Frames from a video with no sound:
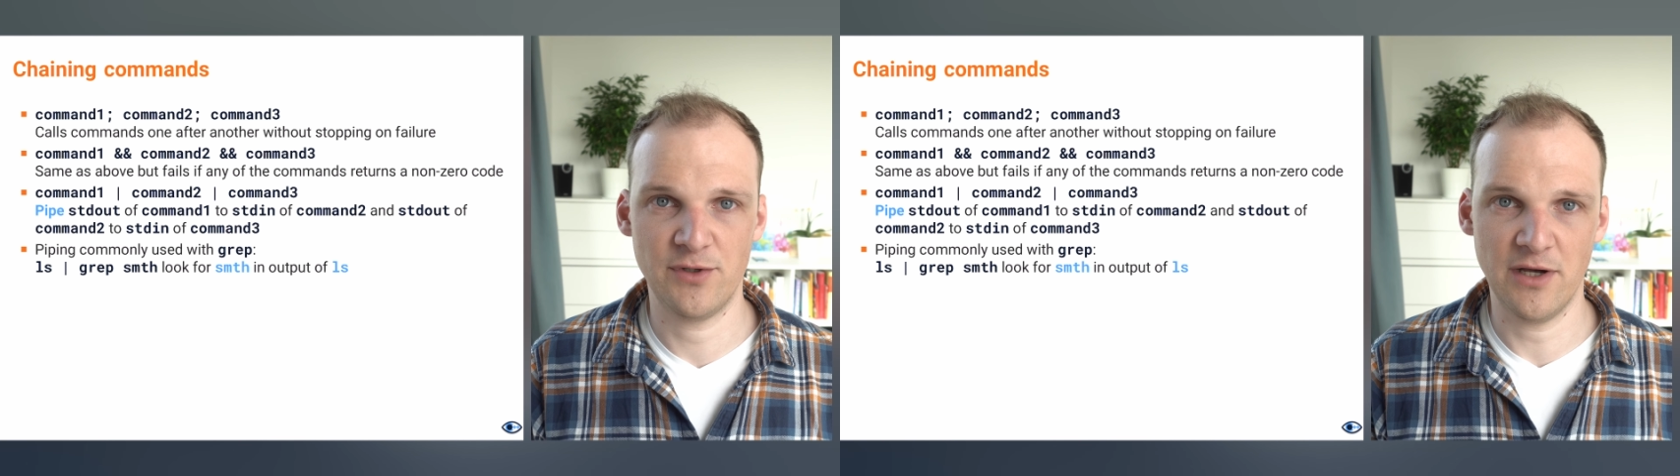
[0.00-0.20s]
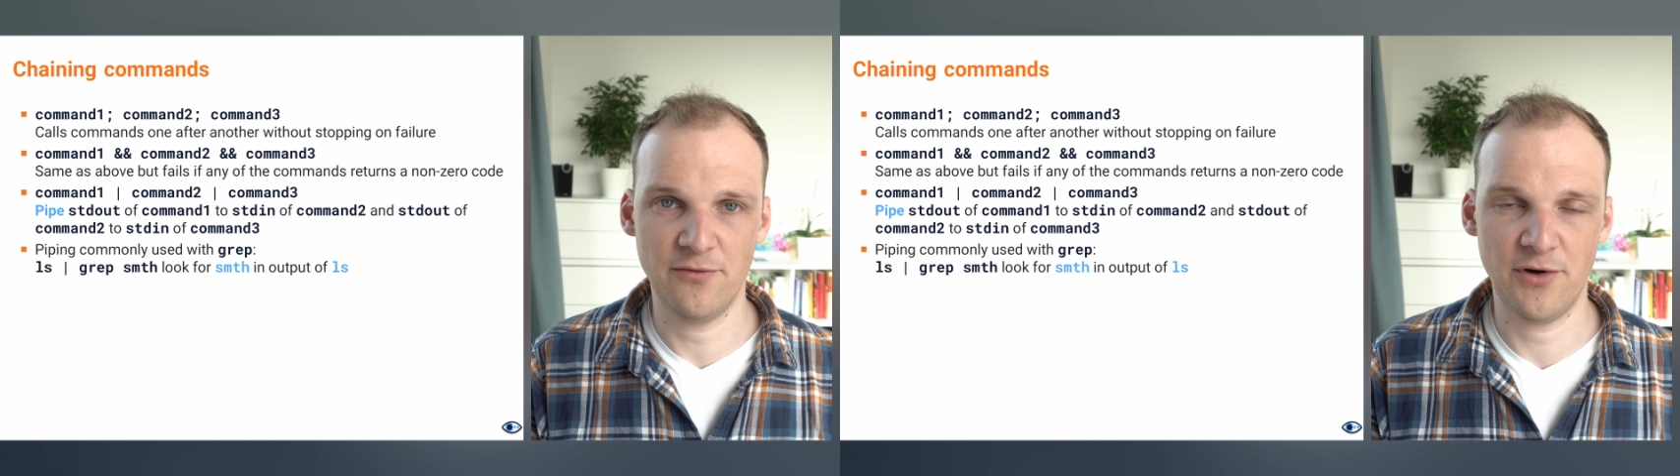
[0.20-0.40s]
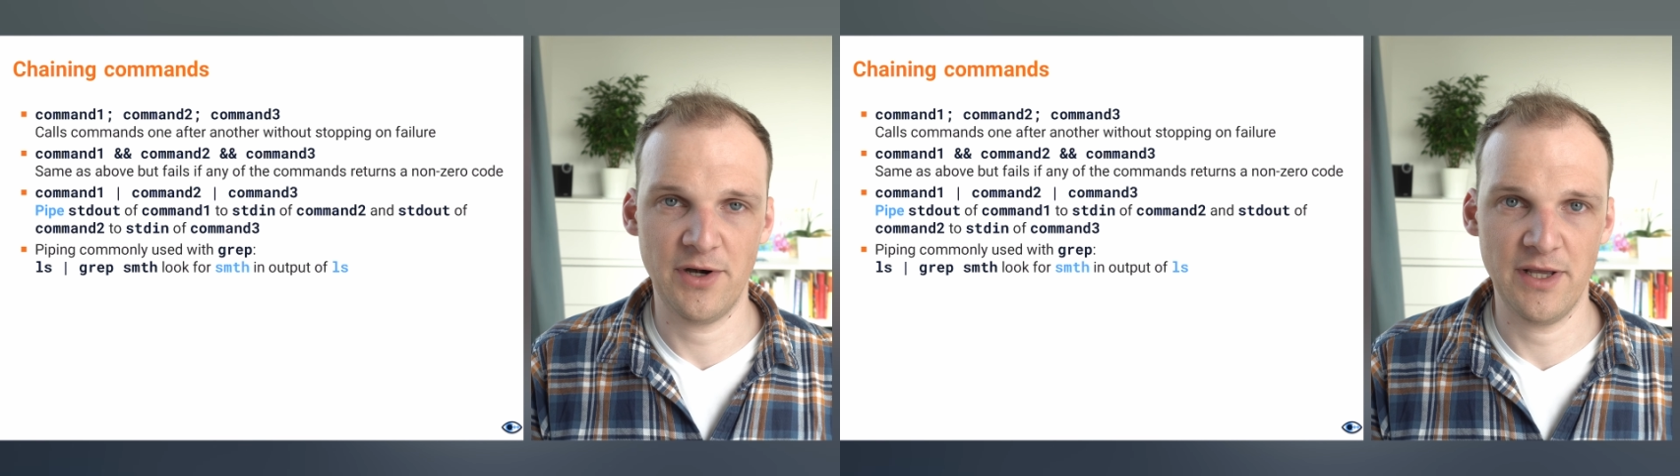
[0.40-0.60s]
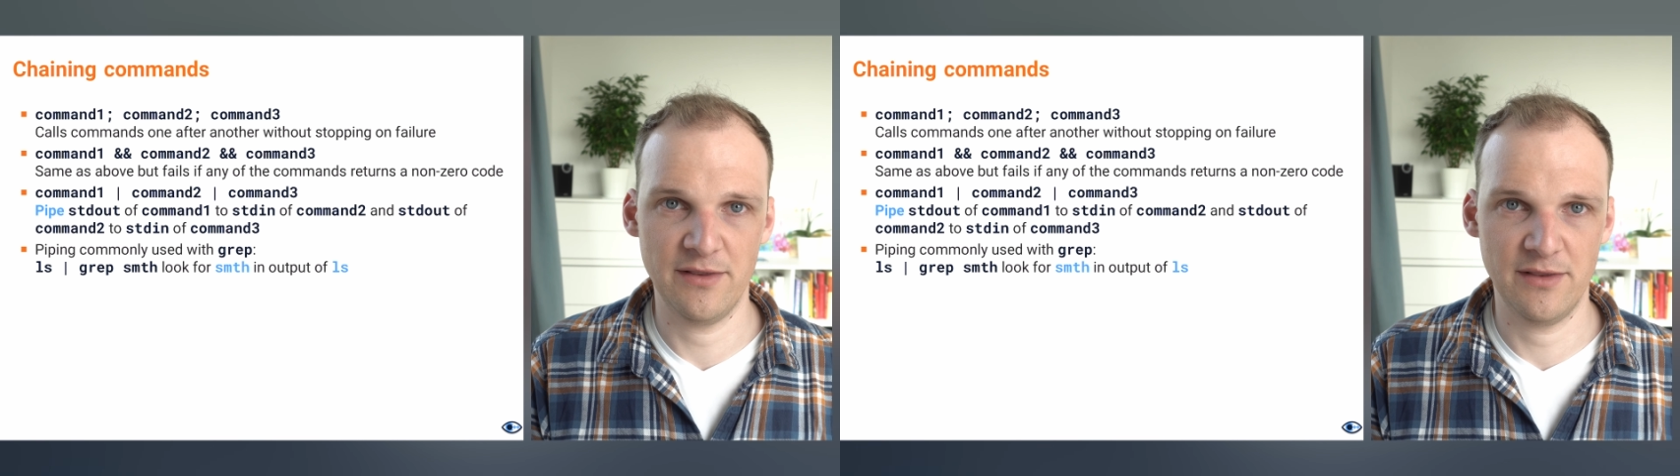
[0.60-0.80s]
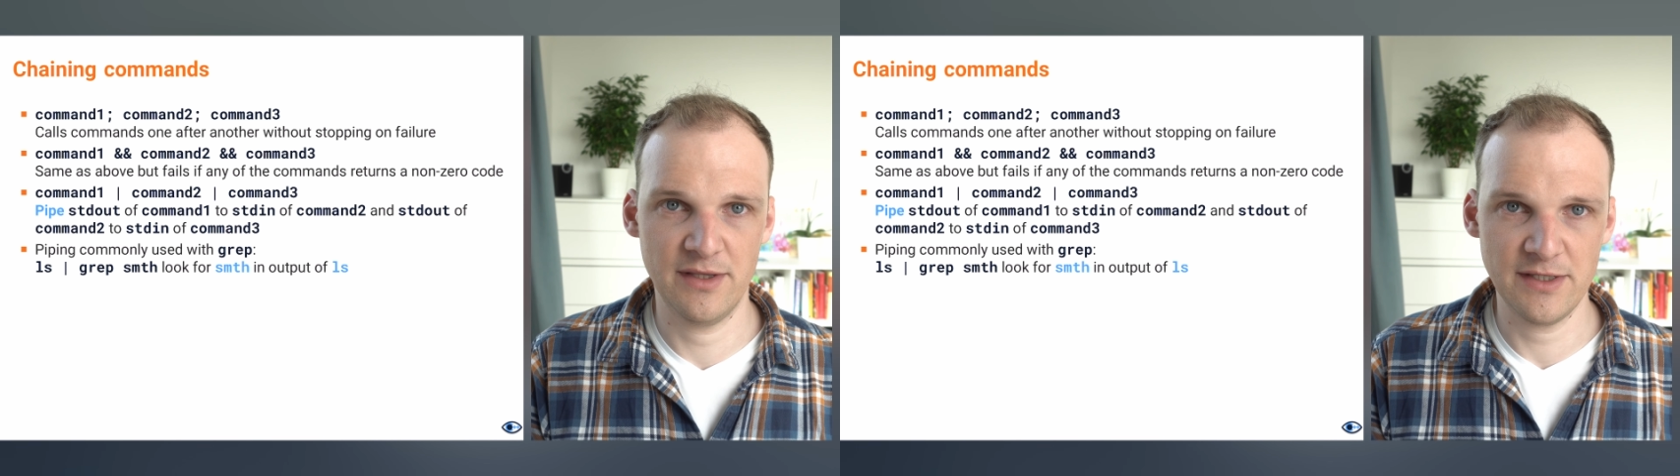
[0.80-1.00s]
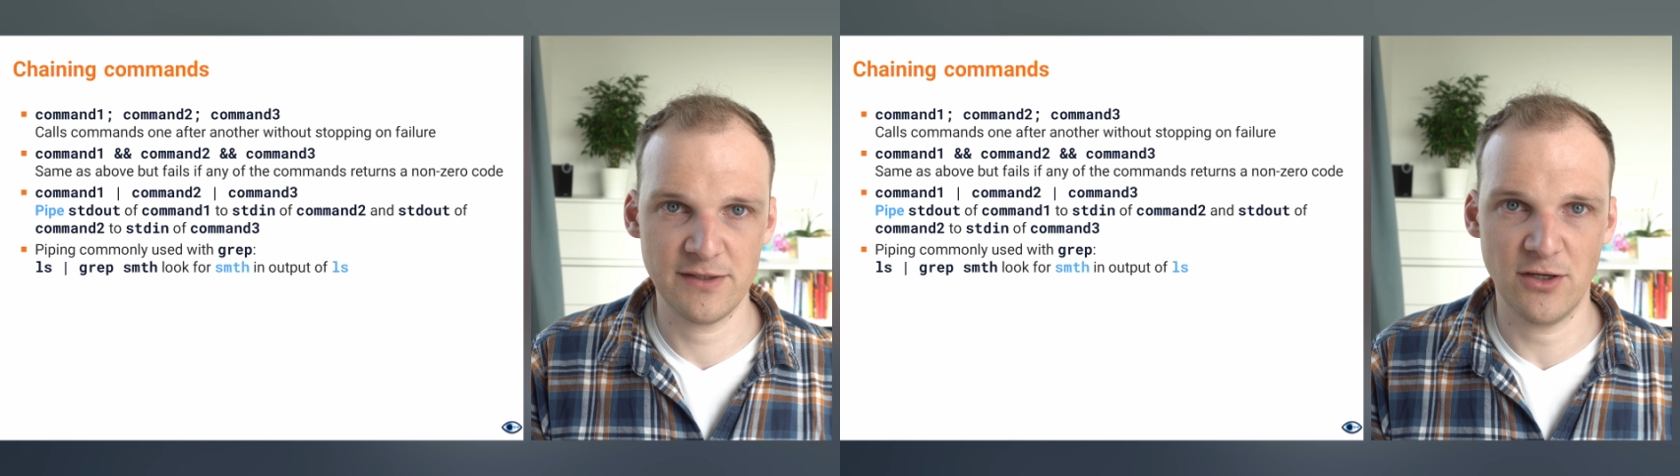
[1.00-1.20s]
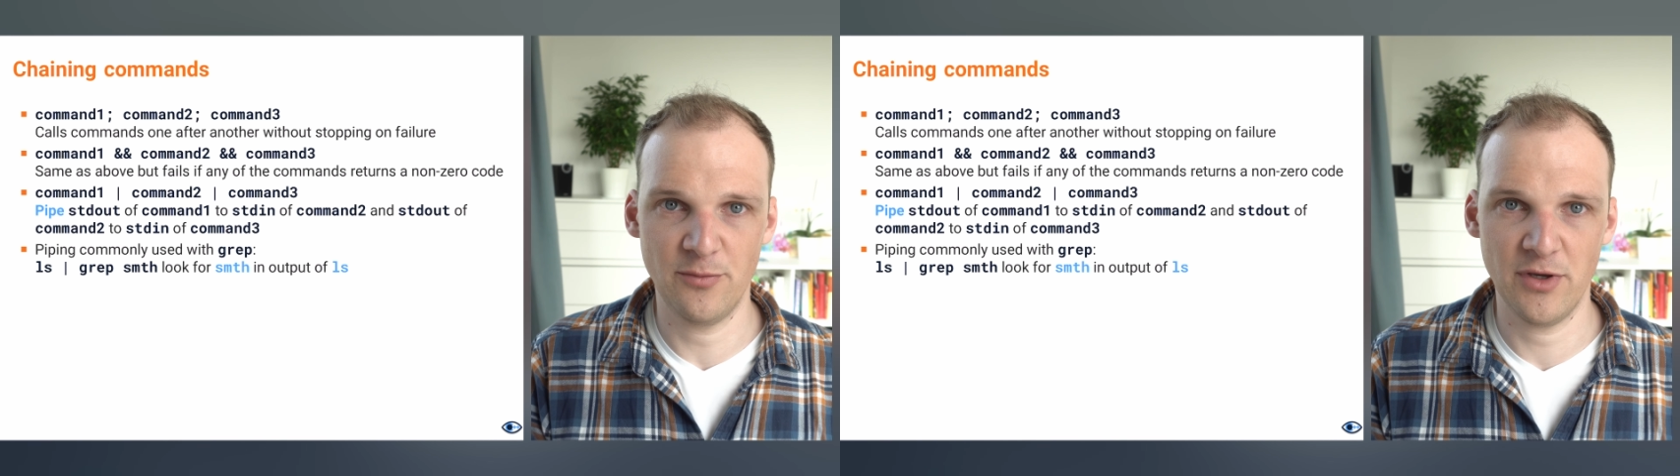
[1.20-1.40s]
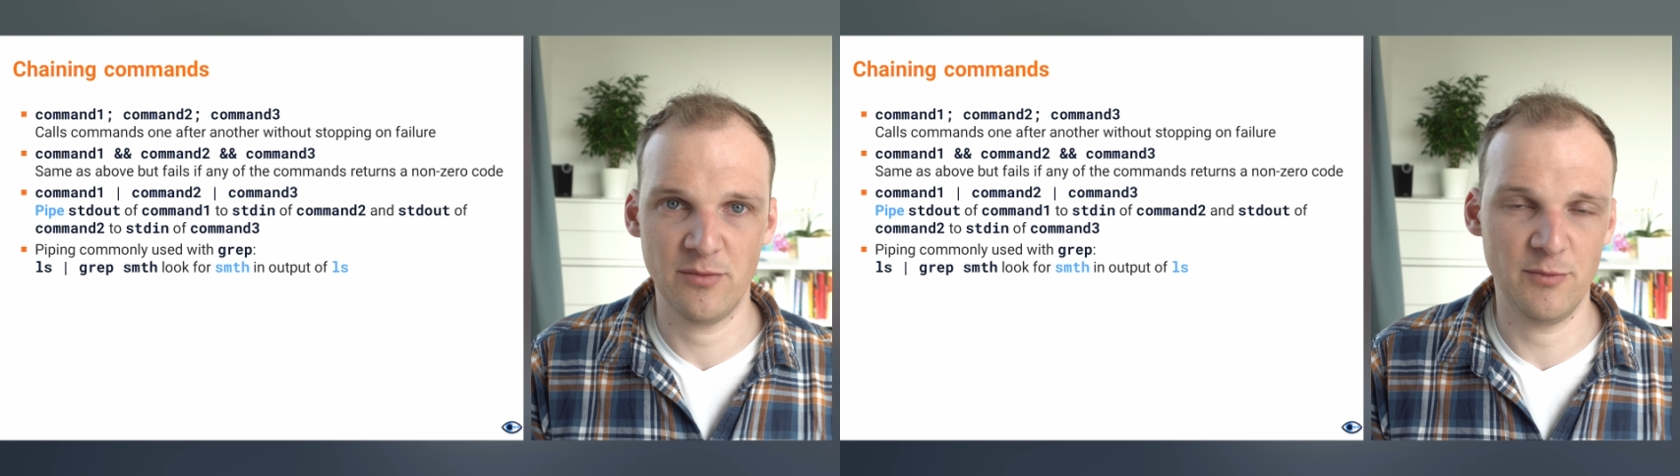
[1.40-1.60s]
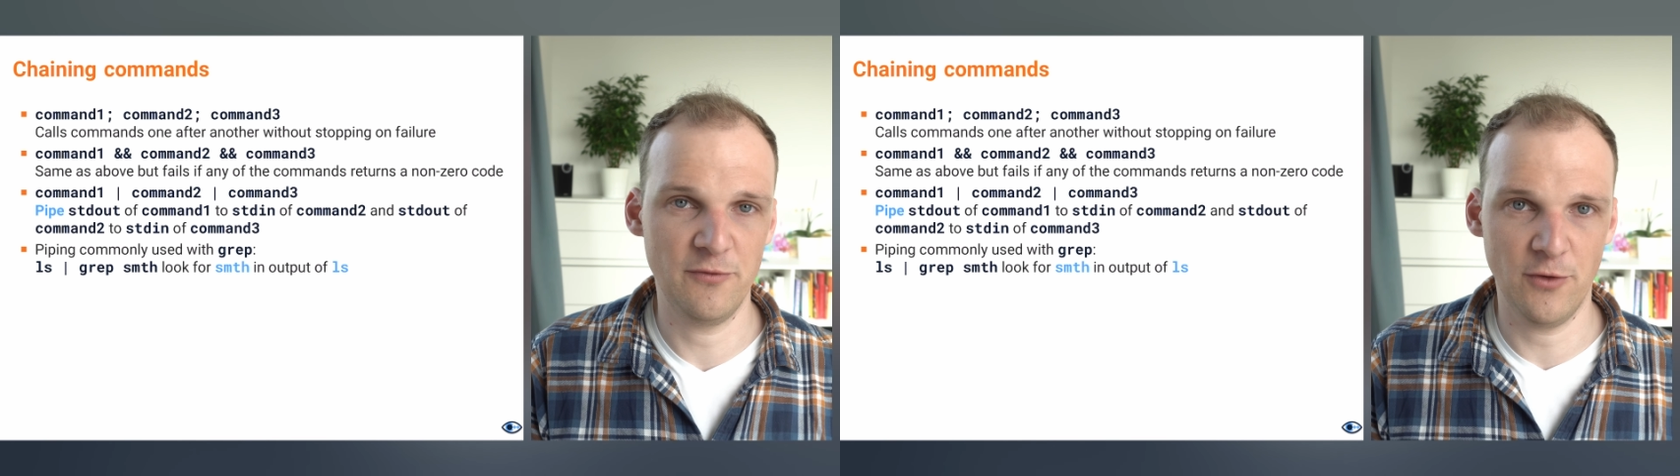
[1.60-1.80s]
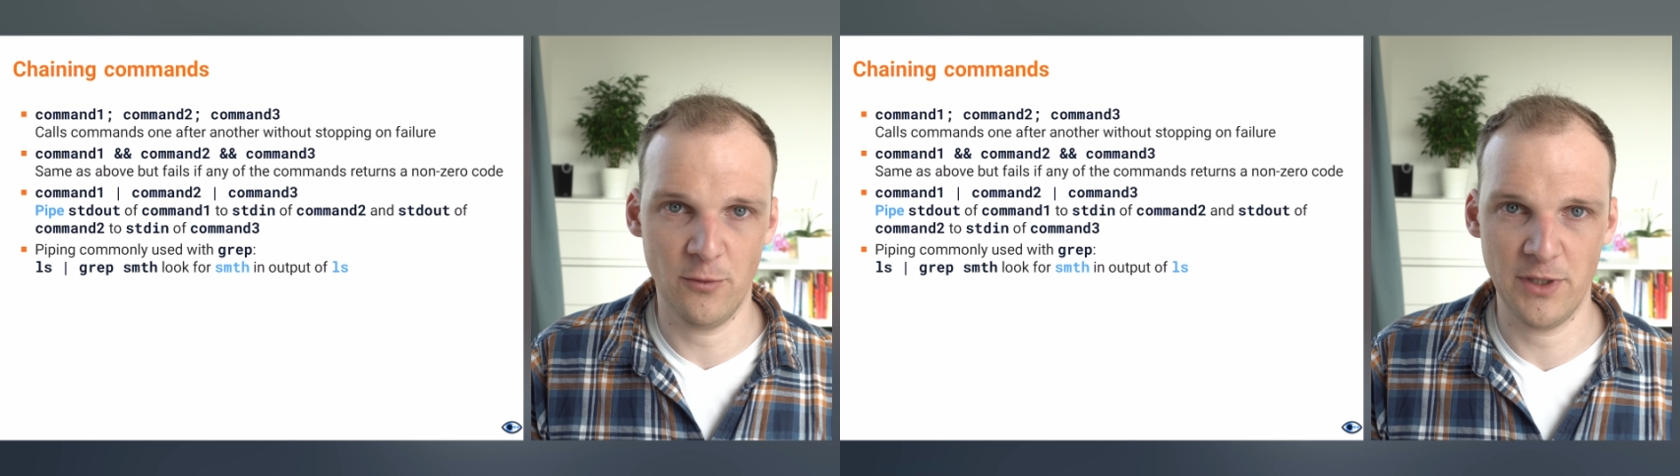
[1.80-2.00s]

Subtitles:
cover in this topic before